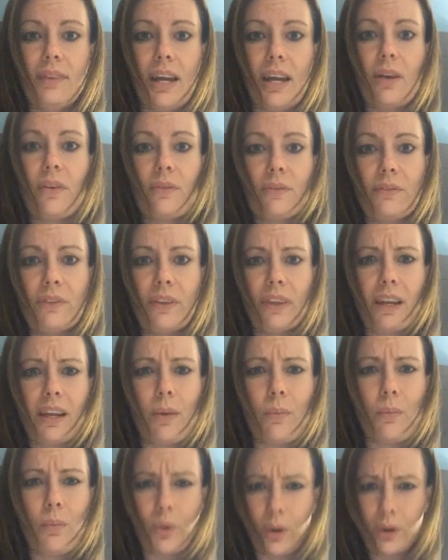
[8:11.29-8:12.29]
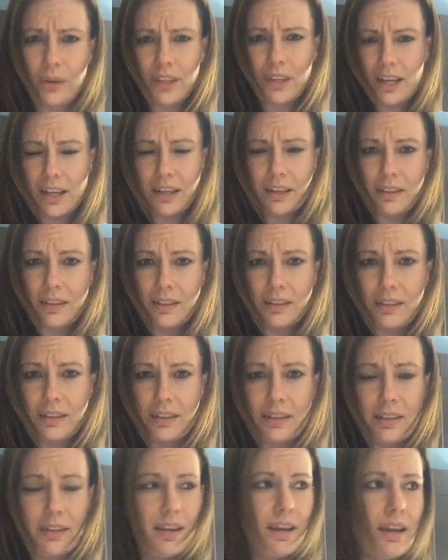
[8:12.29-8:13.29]
I don't feel like I'm worthy.
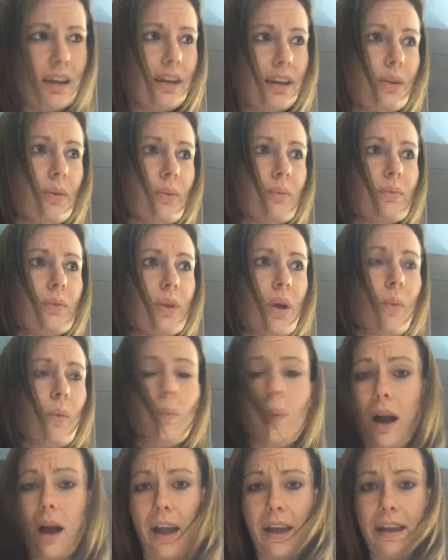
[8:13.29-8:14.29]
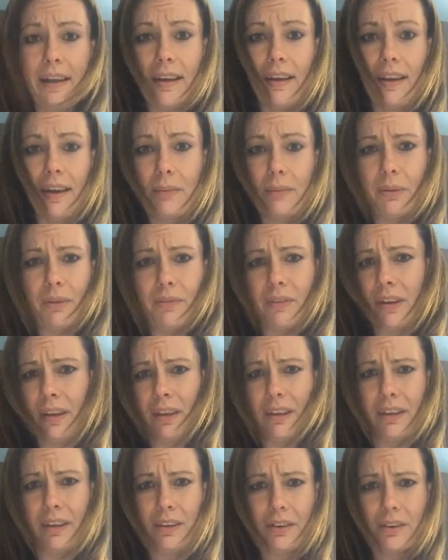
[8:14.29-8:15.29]
I don't know why I'm even
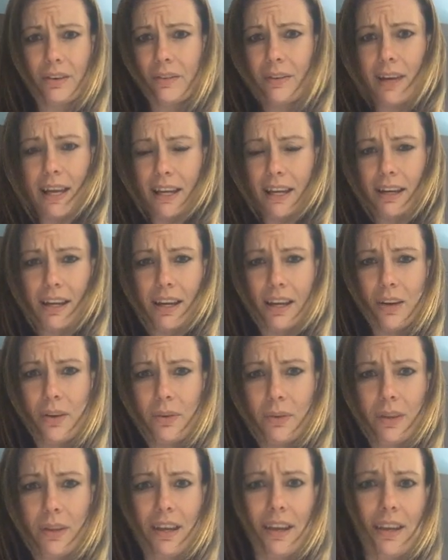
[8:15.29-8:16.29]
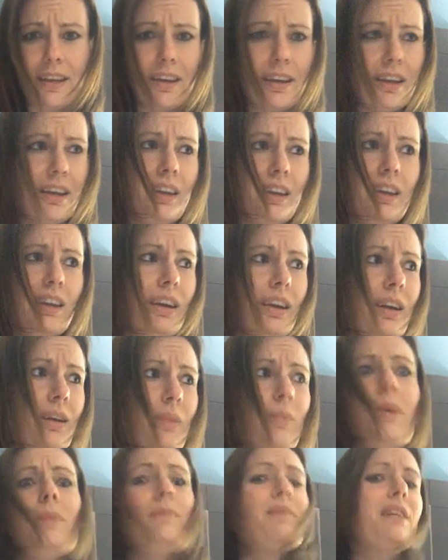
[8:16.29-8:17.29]
here right now. Like,
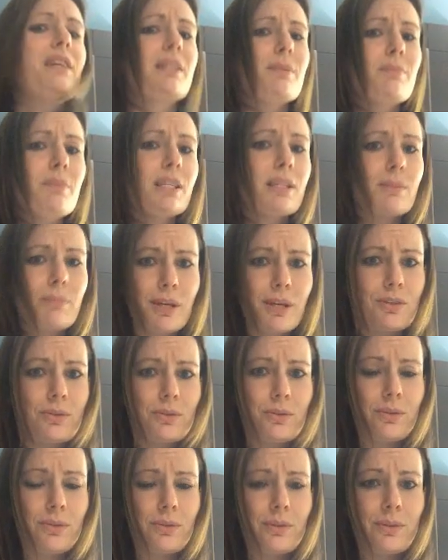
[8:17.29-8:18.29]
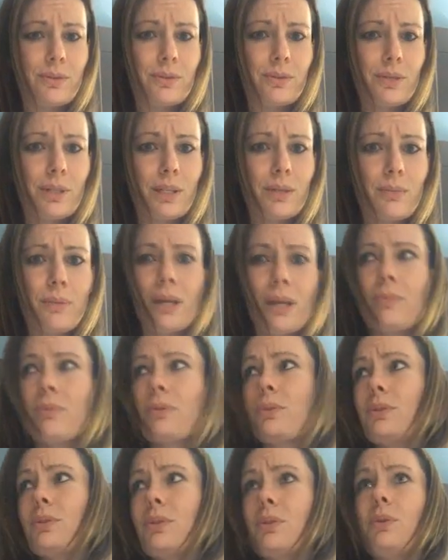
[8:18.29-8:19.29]
what makes me special to be
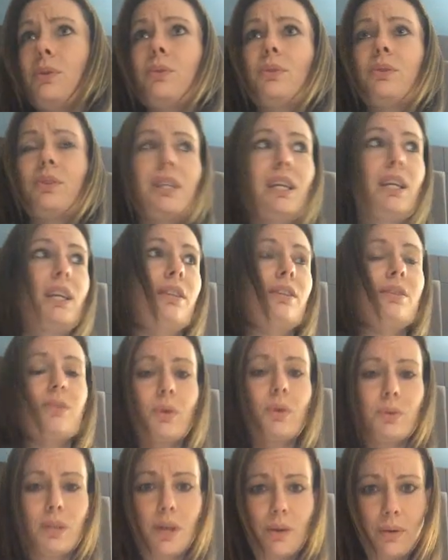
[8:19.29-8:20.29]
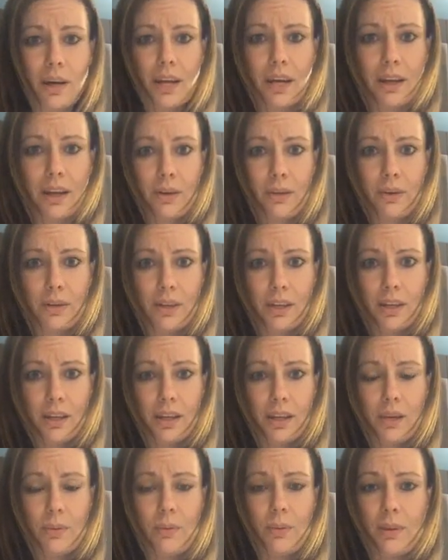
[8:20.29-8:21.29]
able to sit in this hotel right now
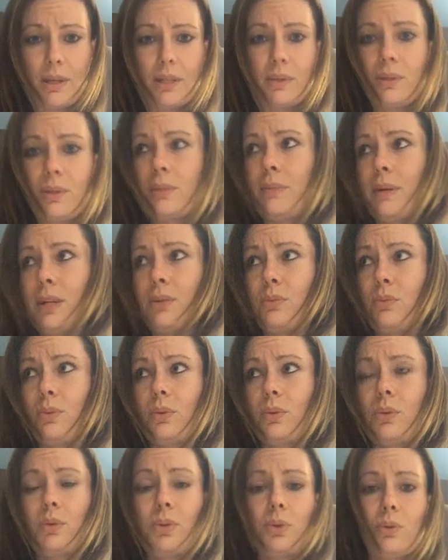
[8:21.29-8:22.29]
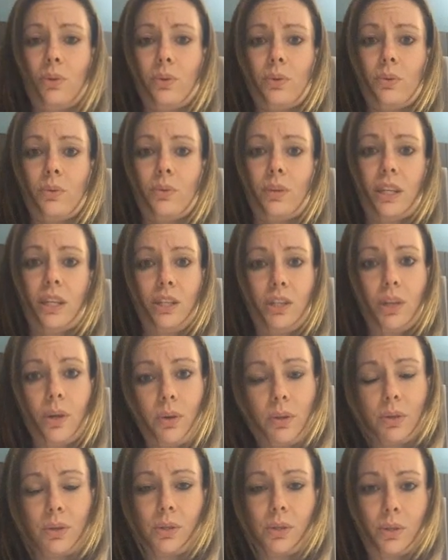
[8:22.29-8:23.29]
what makes me special to get to
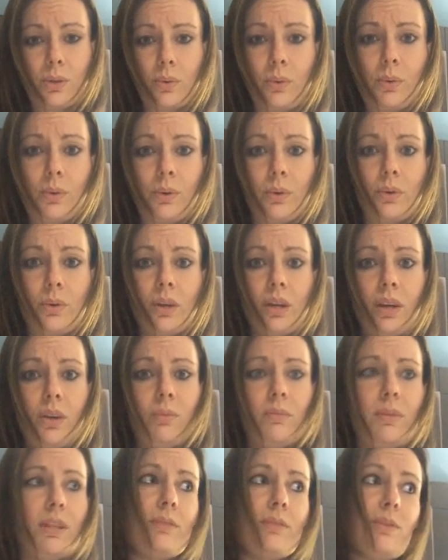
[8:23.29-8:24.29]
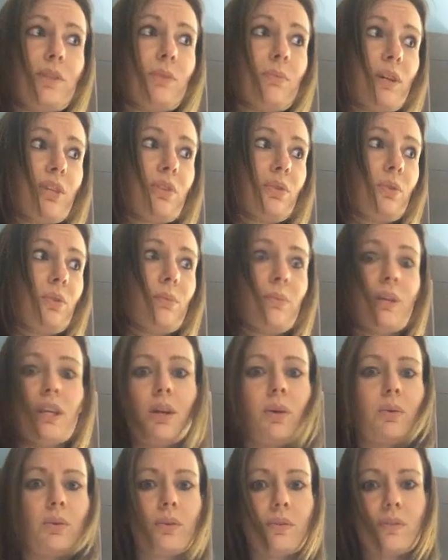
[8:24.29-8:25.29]
go to this school makes me special to be
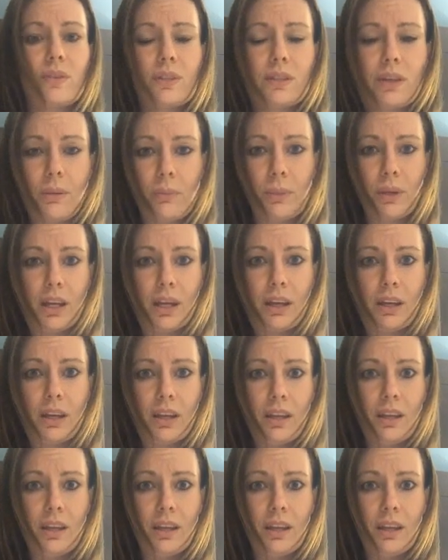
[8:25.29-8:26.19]
an owner of this company